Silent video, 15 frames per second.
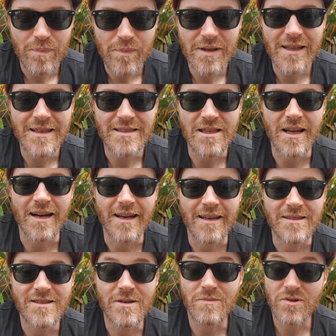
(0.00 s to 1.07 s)
Please like
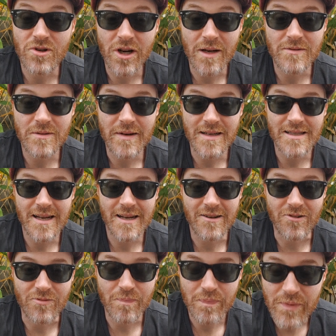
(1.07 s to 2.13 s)
and subscribe to my
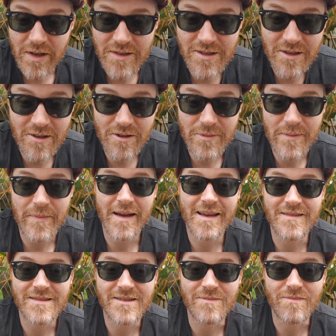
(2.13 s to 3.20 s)
channel because I'm going to be
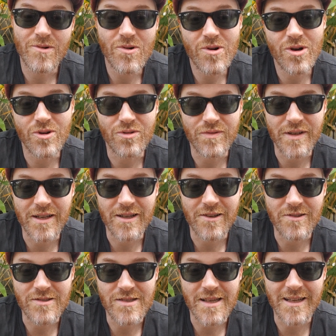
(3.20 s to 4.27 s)
making some more cool
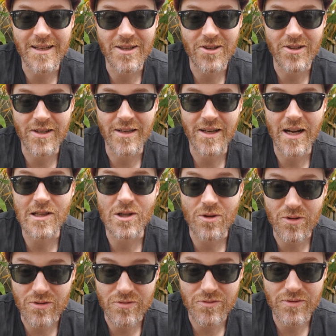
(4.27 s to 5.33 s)
videos including a
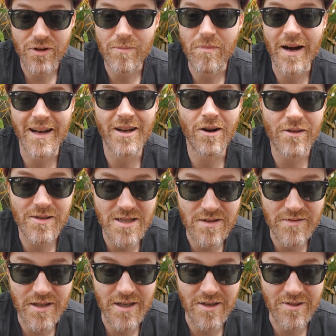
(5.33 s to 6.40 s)
lot of
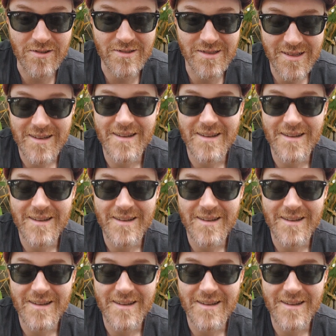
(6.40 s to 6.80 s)
mycology videos.